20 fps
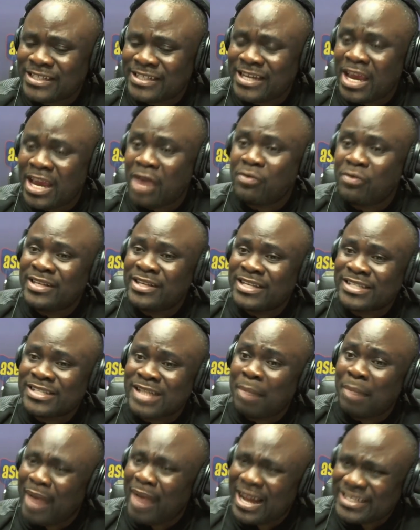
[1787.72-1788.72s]
here,
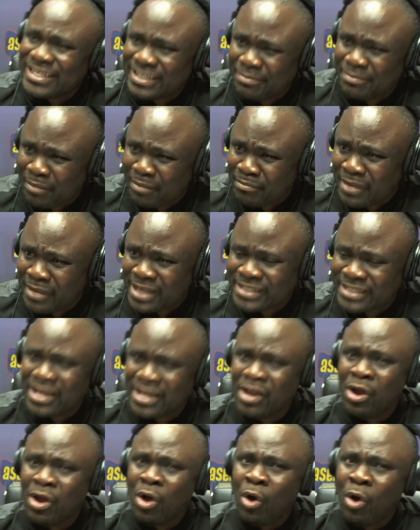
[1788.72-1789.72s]
register party members.
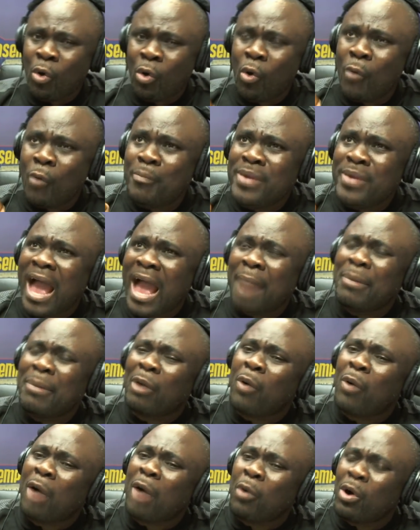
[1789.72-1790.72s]
Obia be
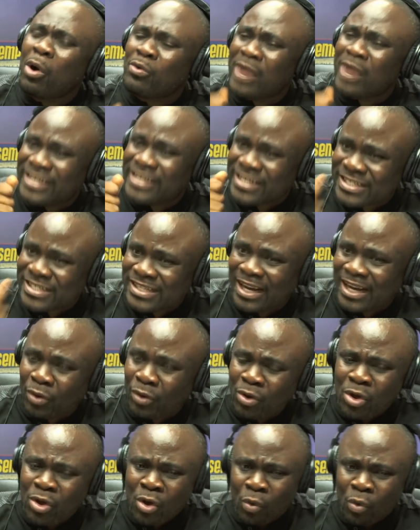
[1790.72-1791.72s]
kwa register no.